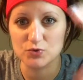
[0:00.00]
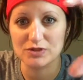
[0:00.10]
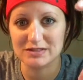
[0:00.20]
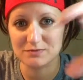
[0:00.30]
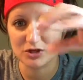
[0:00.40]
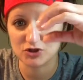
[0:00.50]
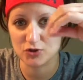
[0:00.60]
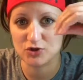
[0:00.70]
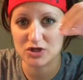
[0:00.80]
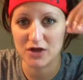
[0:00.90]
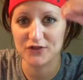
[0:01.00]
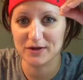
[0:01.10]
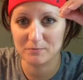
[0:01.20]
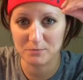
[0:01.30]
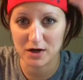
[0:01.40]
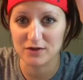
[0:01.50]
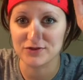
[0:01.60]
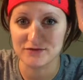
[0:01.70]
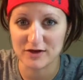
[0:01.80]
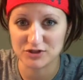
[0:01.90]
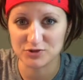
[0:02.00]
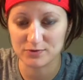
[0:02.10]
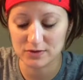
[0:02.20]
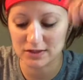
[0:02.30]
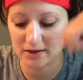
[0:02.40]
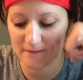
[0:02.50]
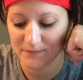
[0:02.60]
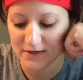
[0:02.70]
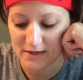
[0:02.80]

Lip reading: just to make sure there's nothing but the vegetable in there.